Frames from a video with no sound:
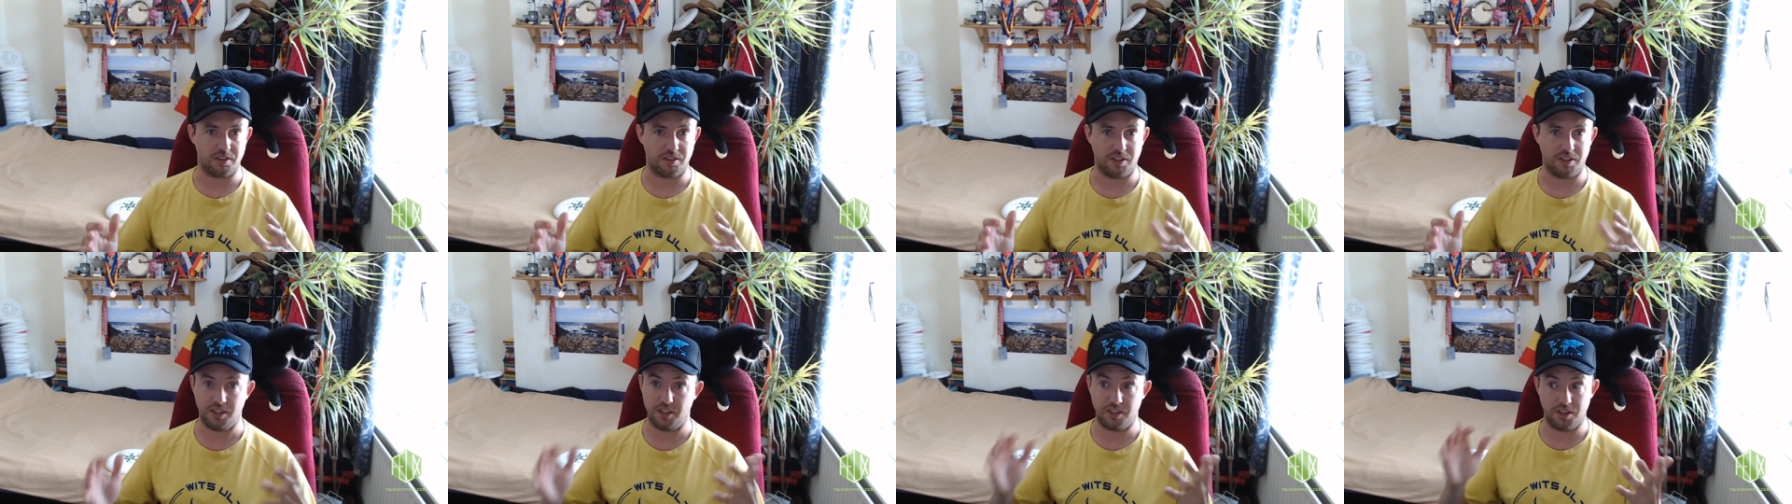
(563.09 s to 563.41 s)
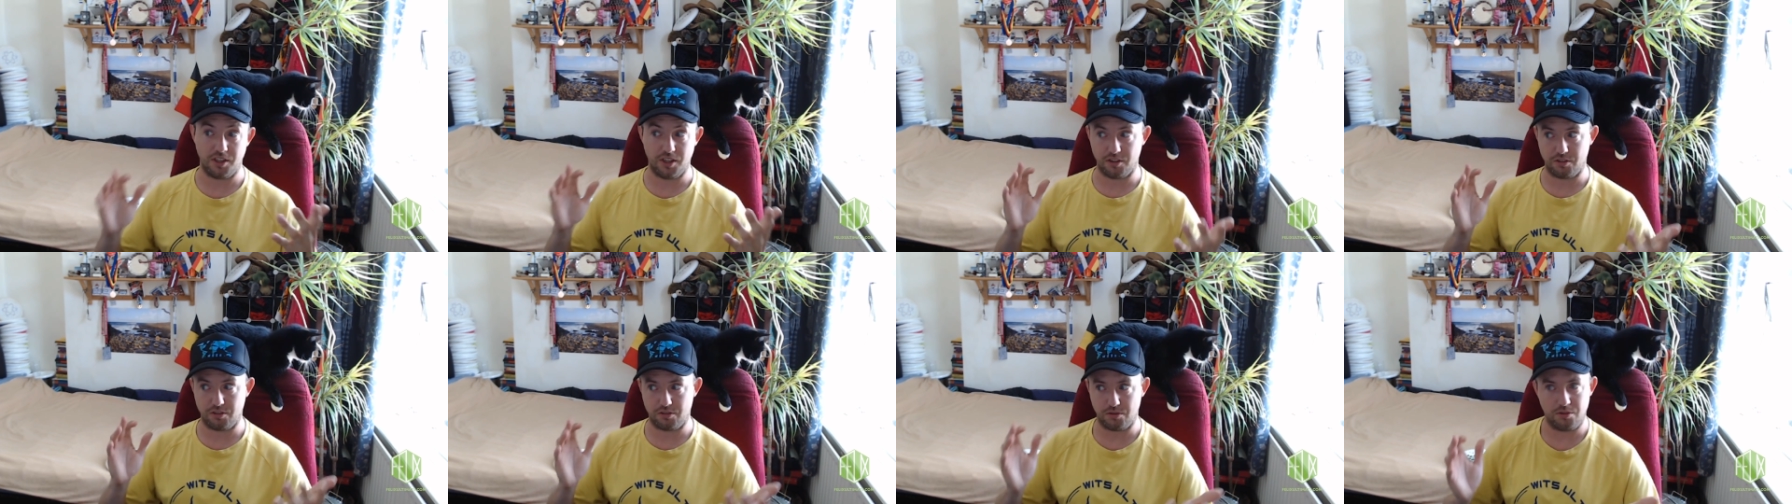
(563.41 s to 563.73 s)
You need
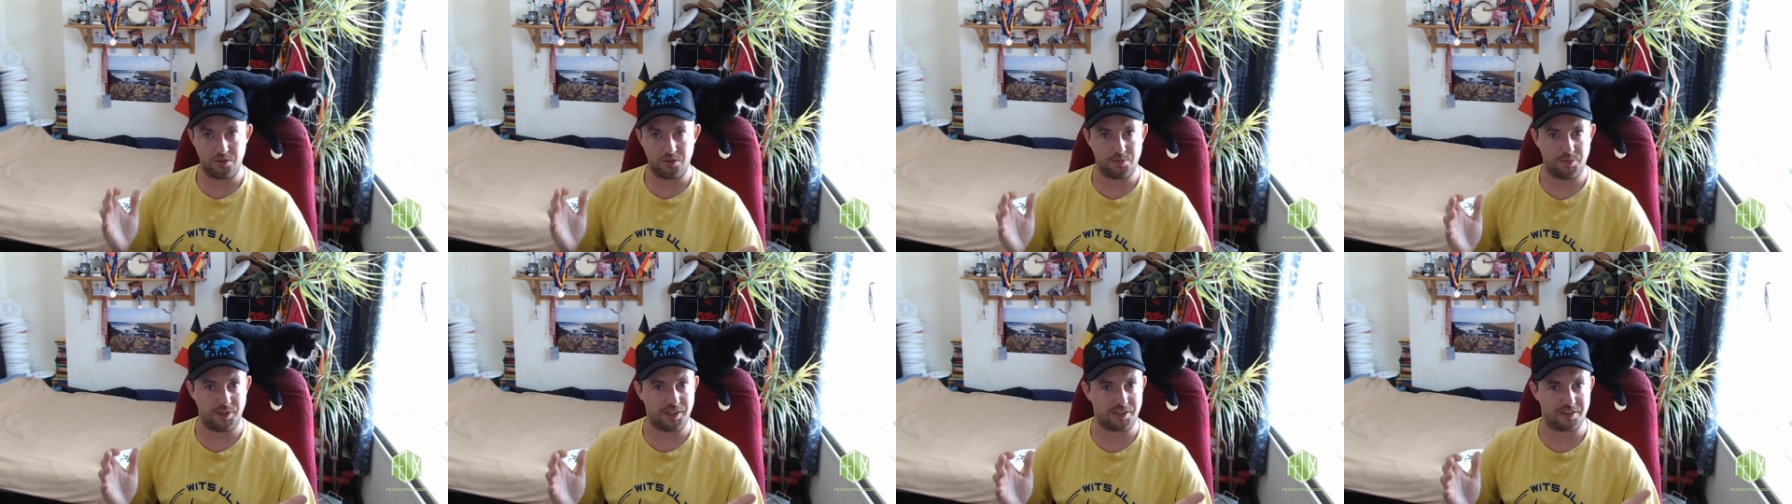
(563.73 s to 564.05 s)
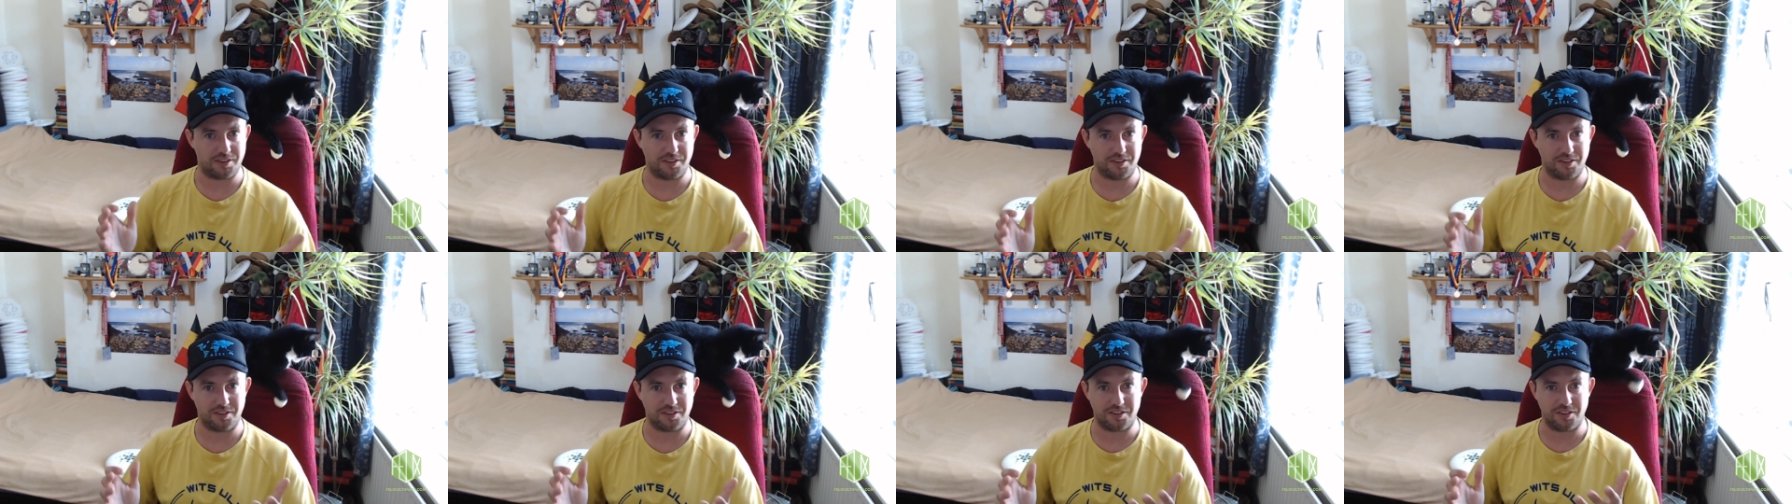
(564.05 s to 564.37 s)
another 2
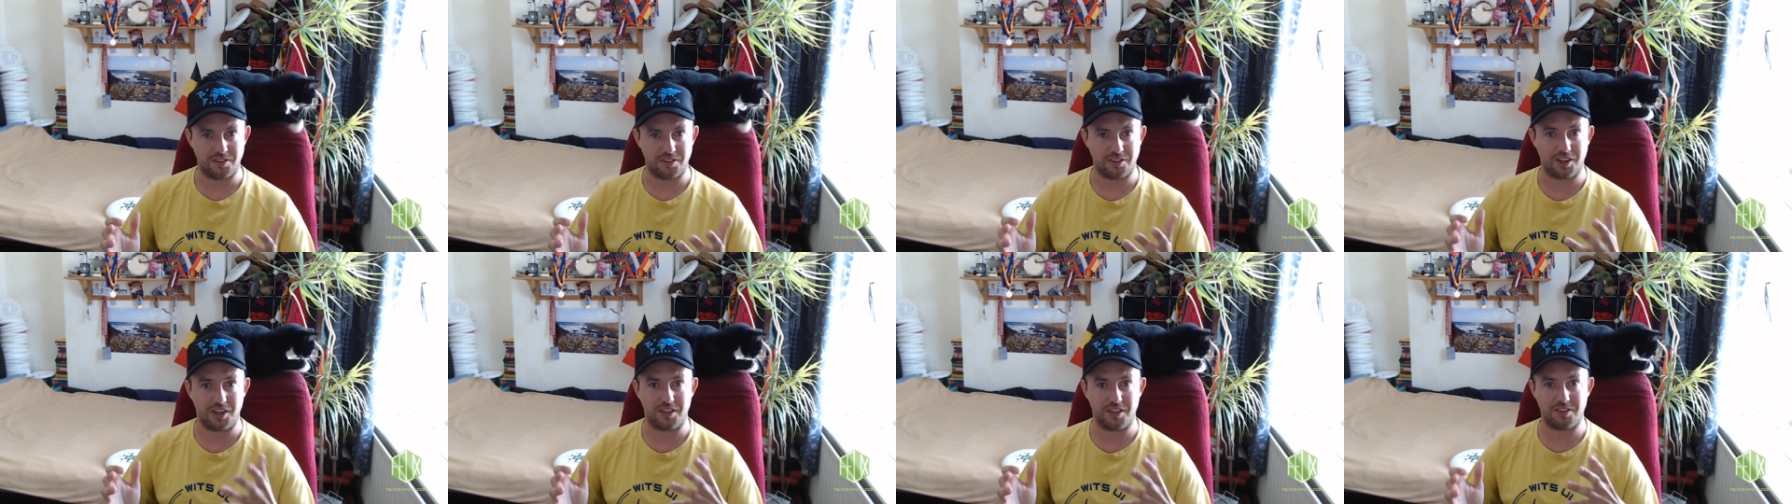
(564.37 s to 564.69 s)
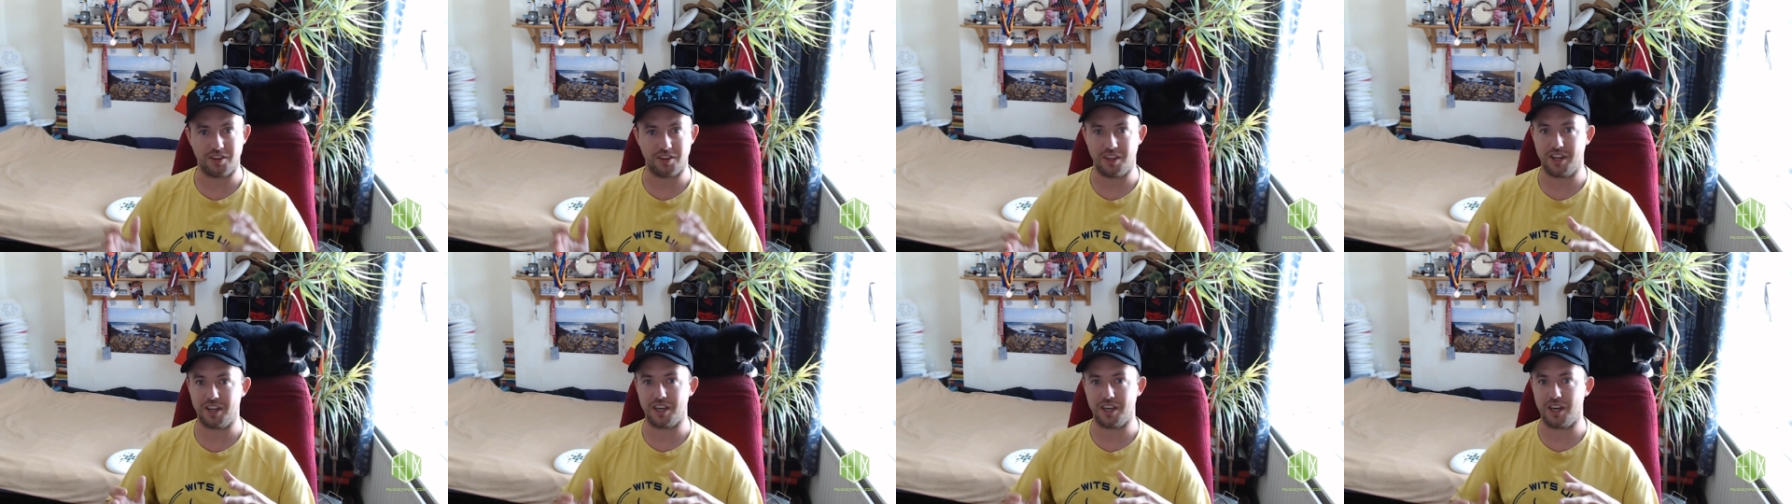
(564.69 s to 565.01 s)
dimensions, all right, to
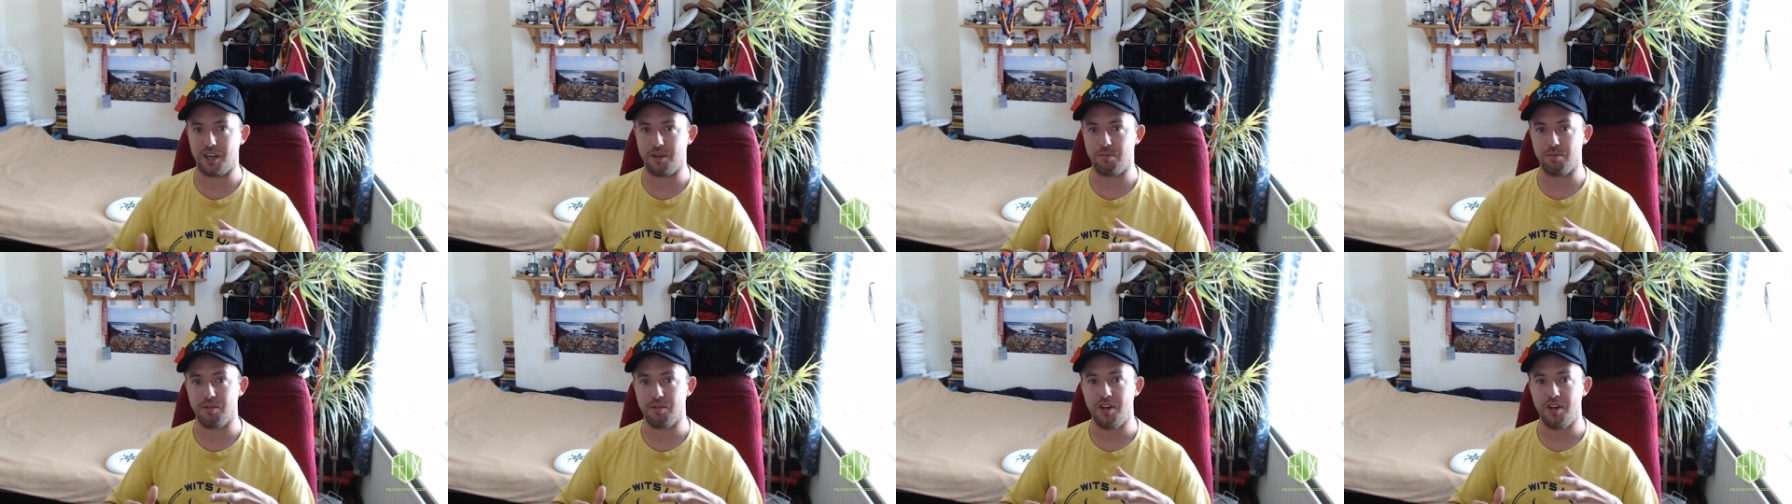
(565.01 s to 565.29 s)
that game,